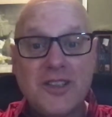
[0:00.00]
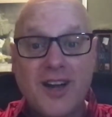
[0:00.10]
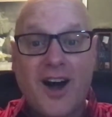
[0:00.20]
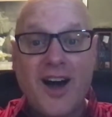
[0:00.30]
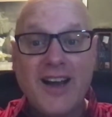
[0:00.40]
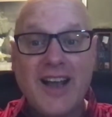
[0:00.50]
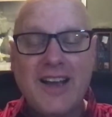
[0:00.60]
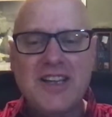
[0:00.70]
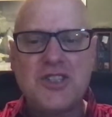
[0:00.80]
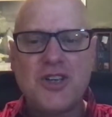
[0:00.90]
God and
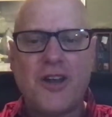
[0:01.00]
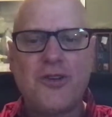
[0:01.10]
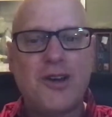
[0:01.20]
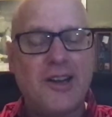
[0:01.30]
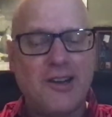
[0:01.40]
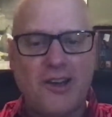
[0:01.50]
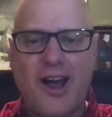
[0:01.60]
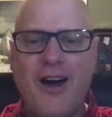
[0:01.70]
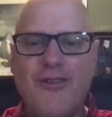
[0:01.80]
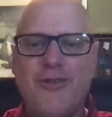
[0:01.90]
each other in
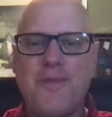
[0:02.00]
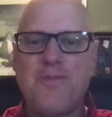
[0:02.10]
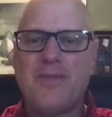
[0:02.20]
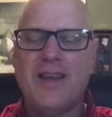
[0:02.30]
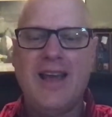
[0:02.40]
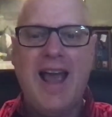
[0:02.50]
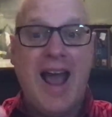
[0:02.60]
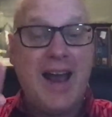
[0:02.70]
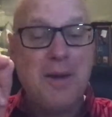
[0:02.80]
love. And